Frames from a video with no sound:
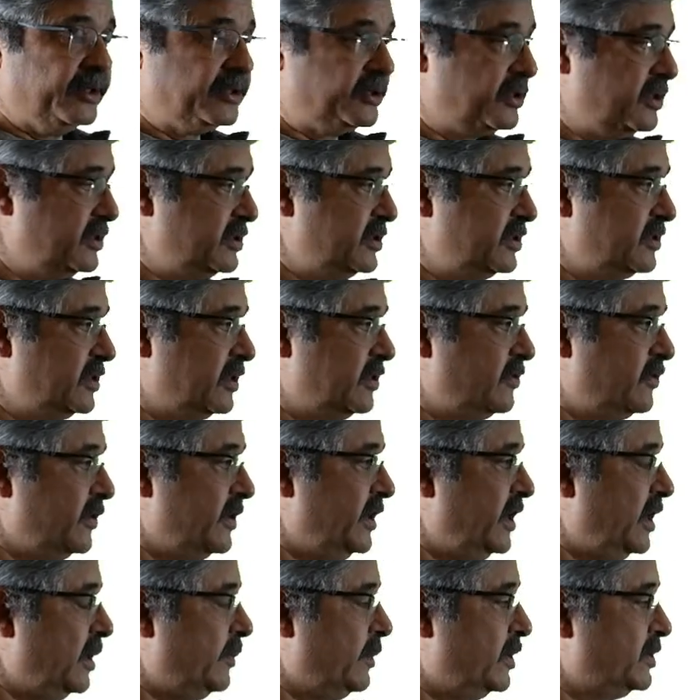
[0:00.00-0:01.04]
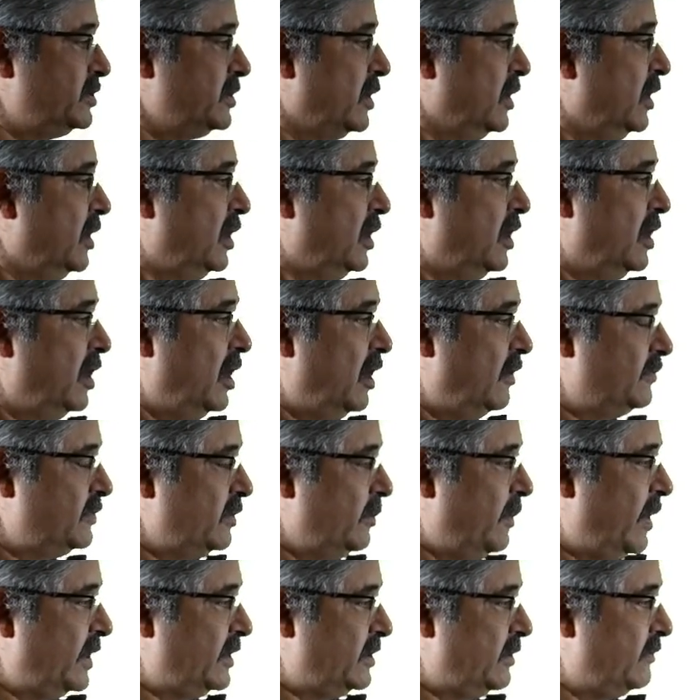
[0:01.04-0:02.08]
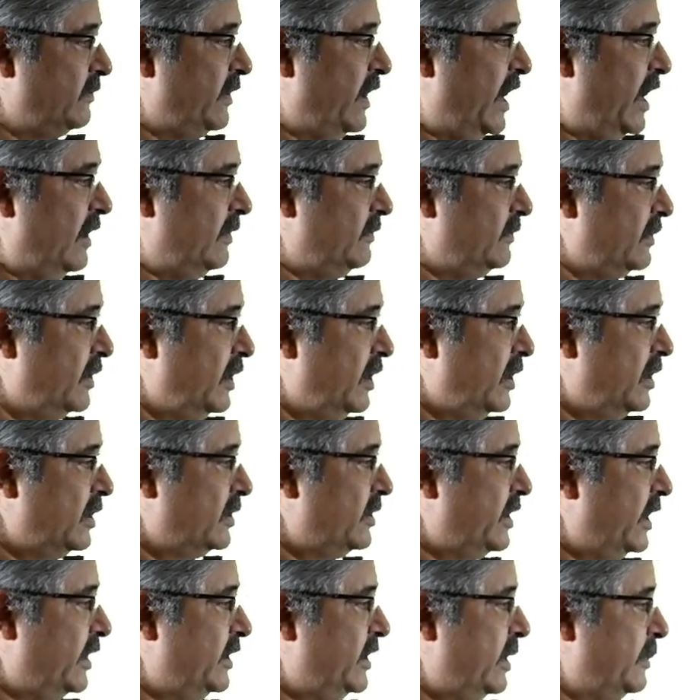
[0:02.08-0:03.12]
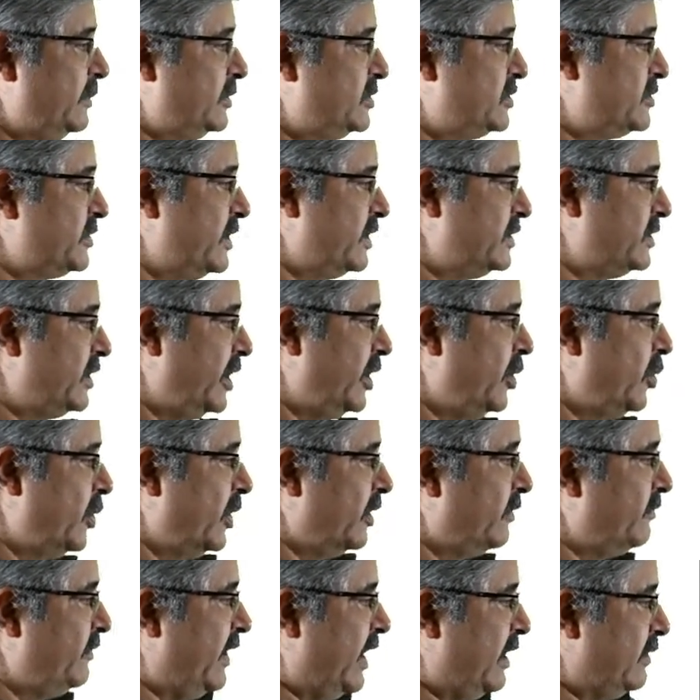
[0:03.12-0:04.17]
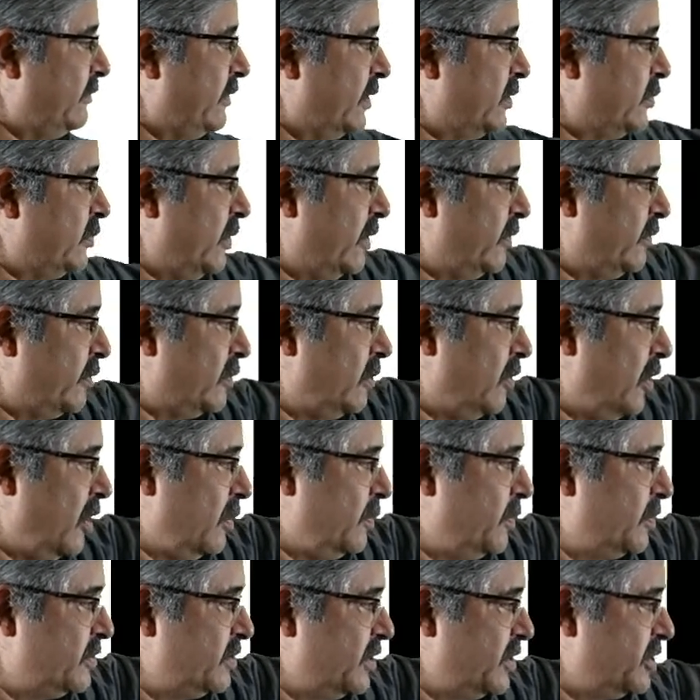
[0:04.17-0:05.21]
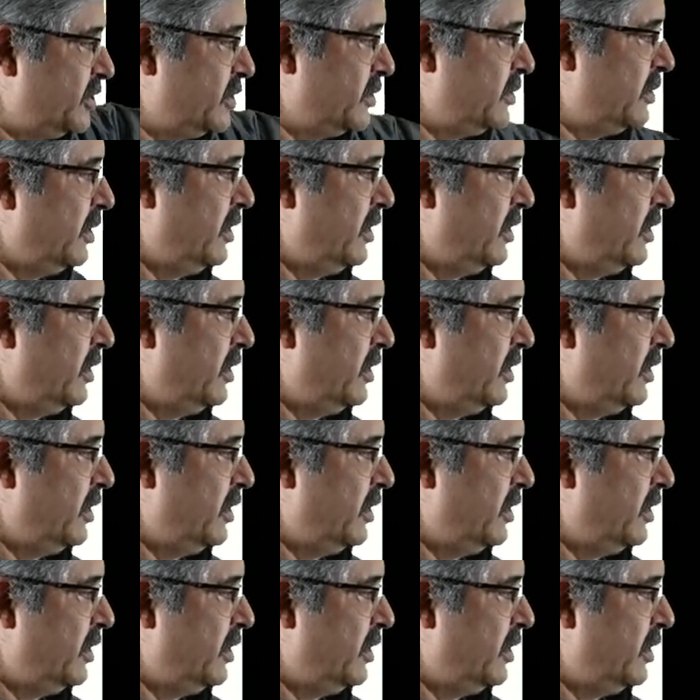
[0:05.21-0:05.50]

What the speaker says: This is a 3D image of the mitral valve that demonstrates the aortic valve at 12 o'clock position,